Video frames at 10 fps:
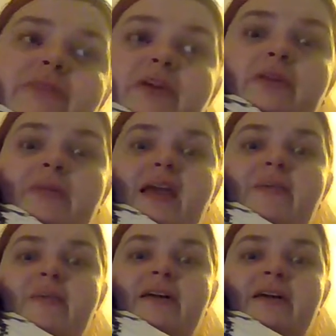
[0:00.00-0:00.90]
little
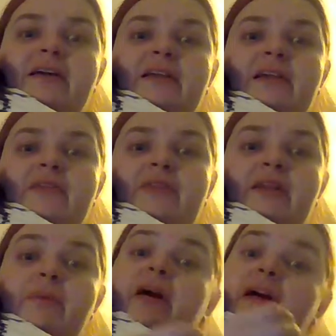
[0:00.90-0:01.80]
baby bunnies
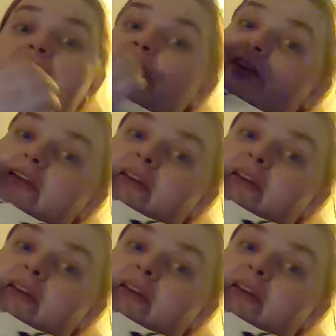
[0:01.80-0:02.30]
within a month,